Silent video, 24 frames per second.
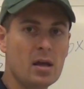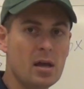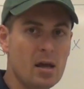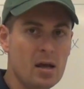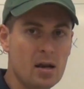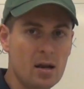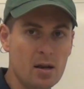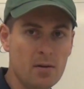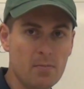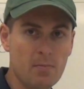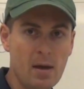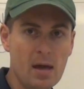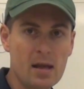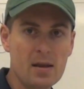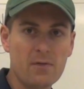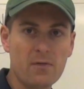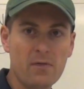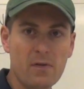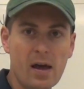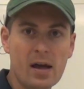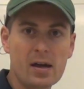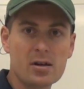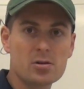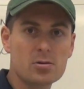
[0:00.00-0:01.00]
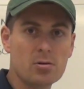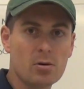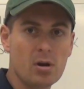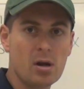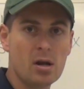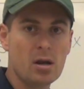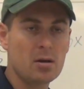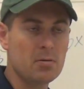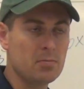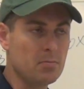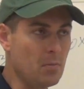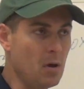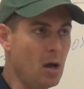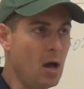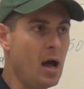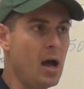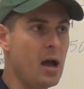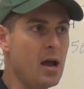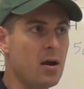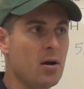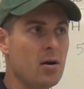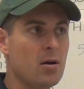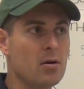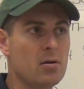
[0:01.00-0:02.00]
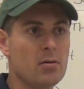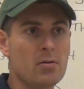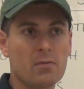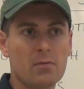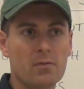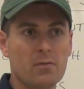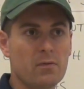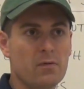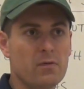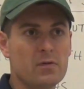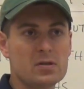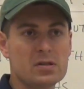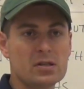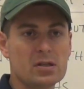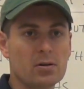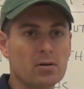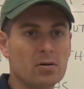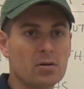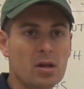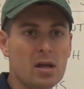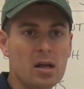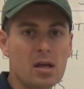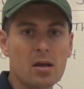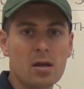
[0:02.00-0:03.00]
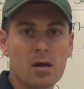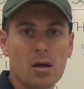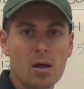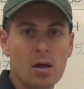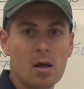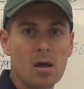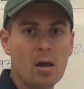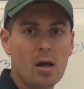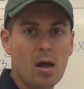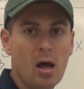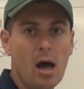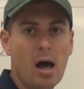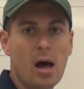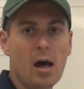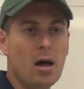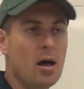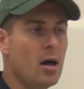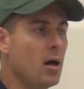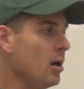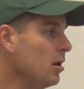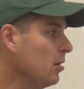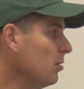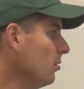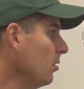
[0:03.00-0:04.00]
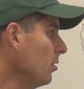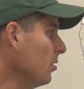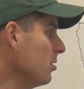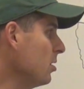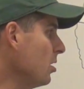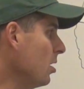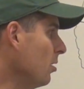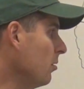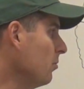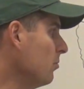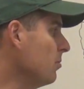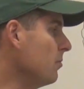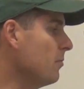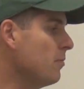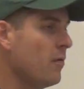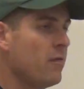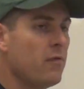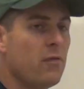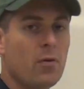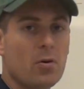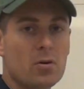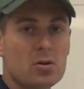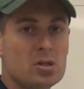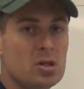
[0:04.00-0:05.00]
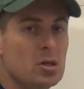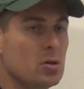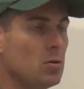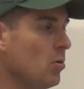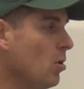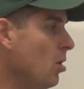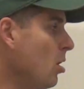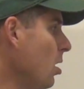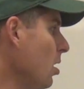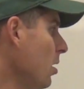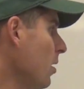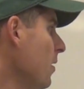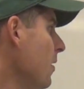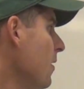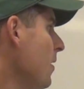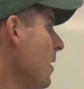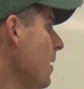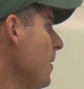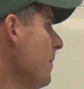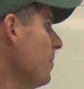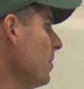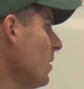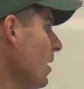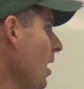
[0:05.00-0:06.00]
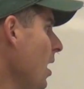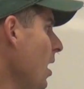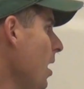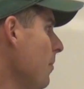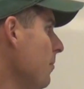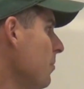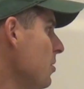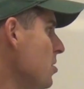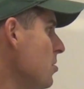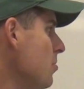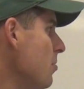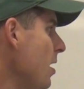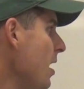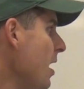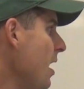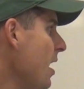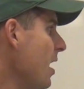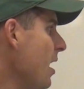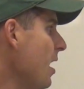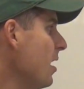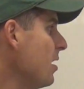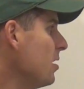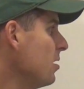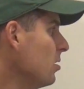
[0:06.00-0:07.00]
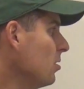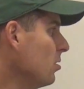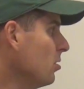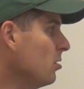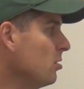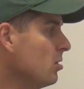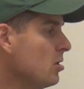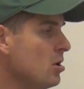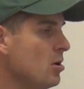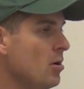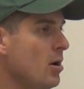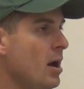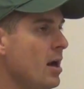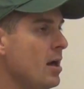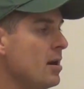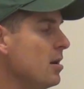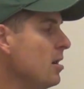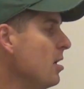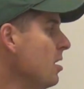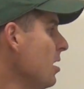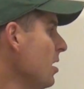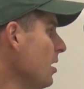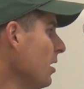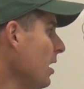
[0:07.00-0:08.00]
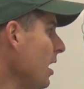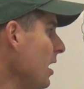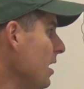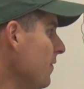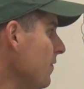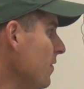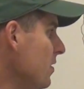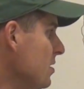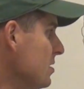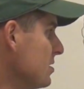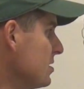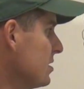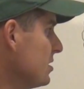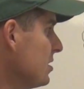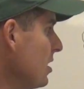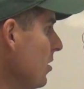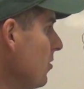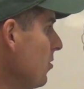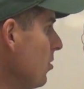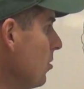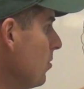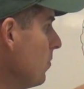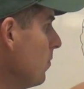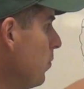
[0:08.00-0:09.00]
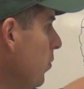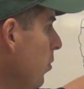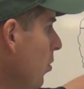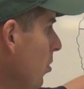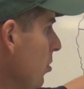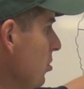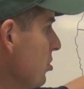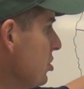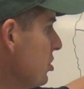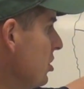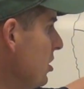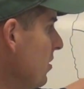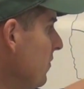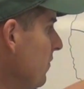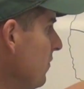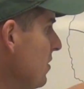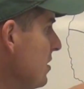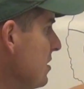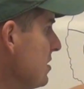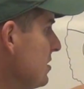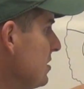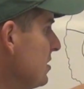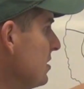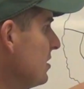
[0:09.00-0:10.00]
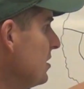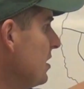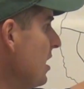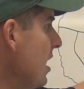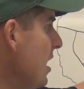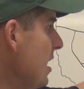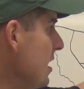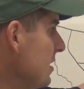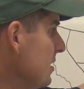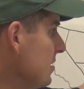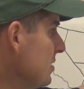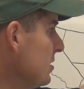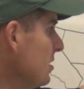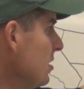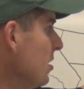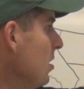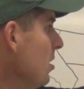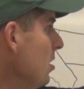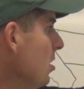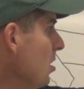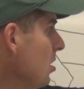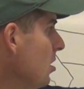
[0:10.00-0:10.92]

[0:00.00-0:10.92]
in a manufacturing iron facility, before too long. But you had kind of in the southern portion of these states,